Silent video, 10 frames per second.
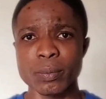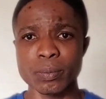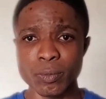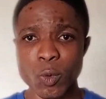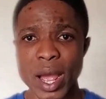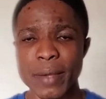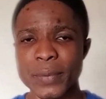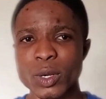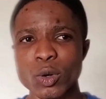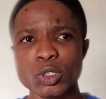Why?
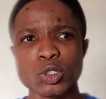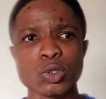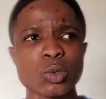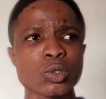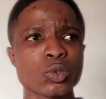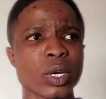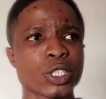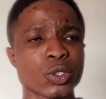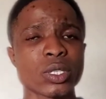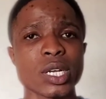Because you want to ensure
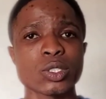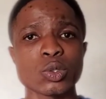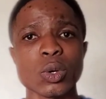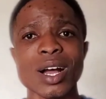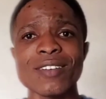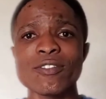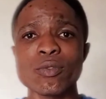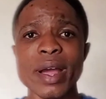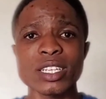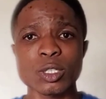that you have
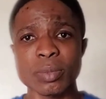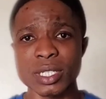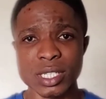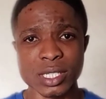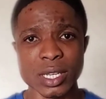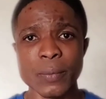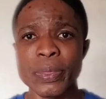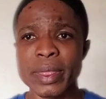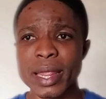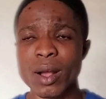white spaces
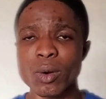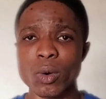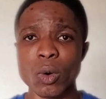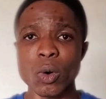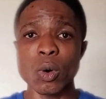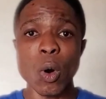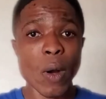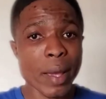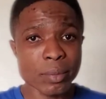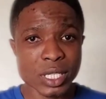now, or
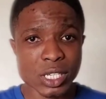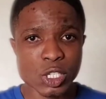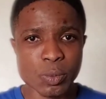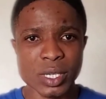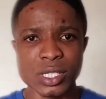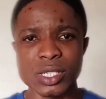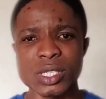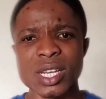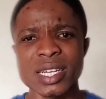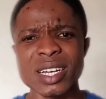empty spaces.
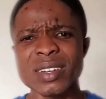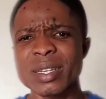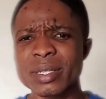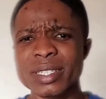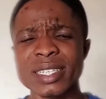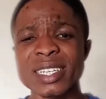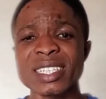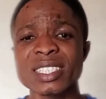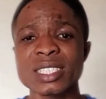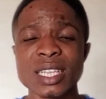Now
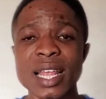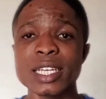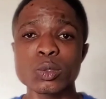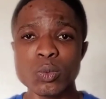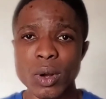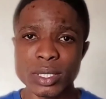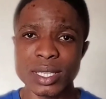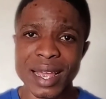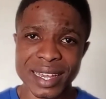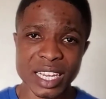it works
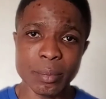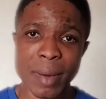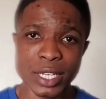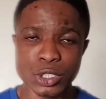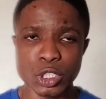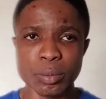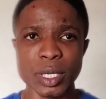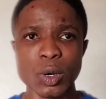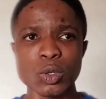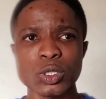like a magic, because